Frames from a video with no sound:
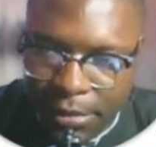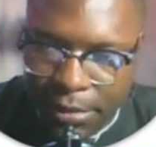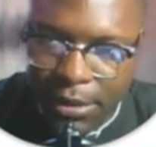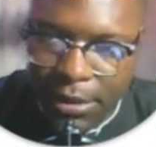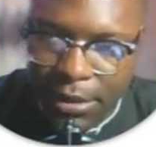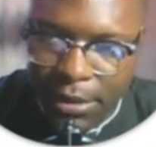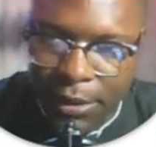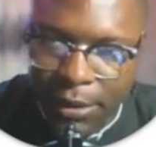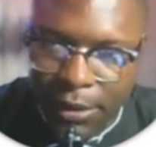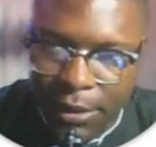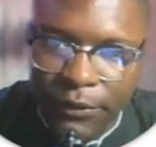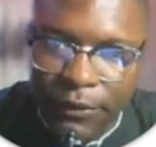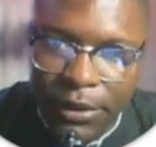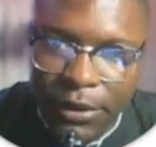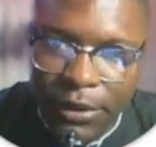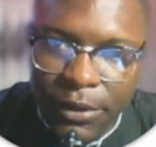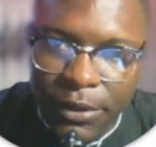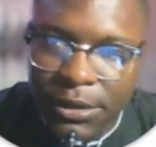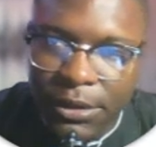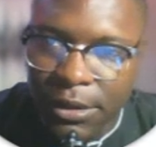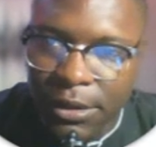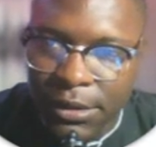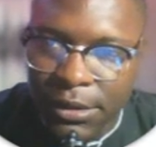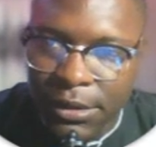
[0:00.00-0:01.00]
to this
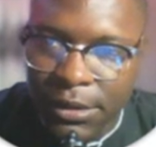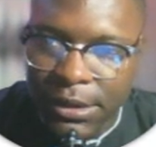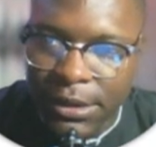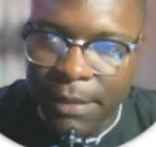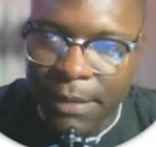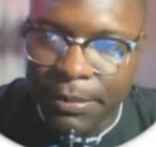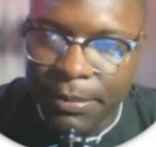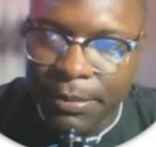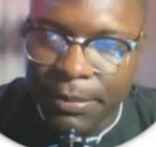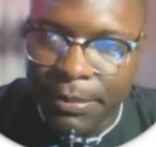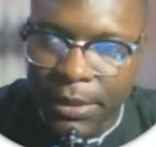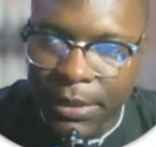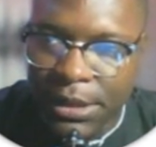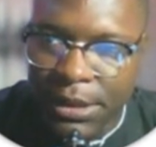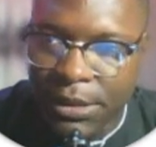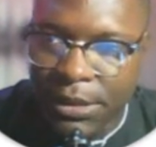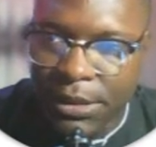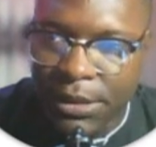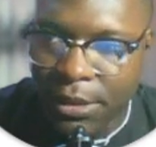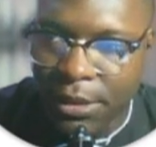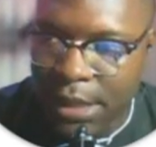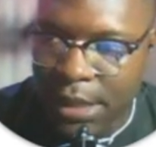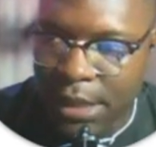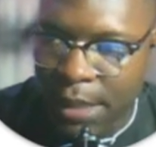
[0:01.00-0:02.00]
video
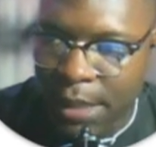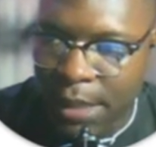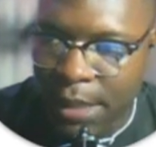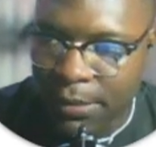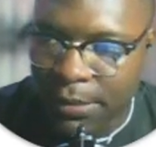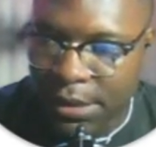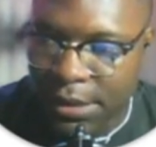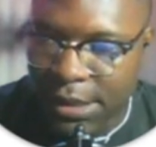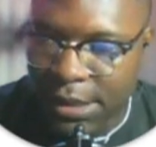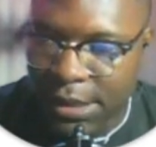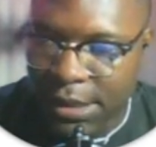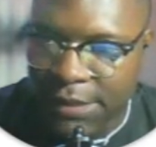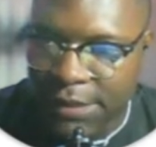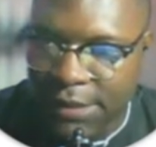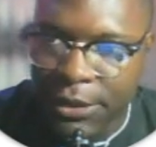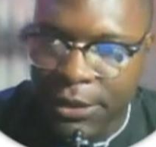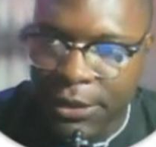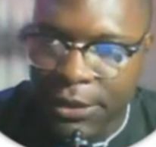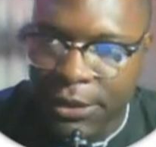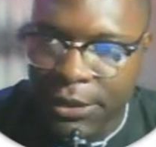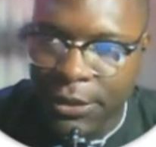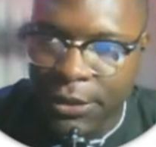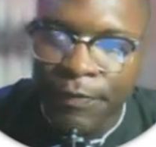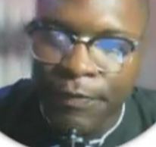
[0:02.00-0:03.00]
hit like on the
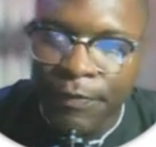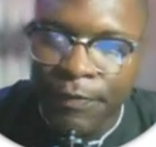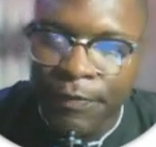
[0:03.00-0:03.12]
video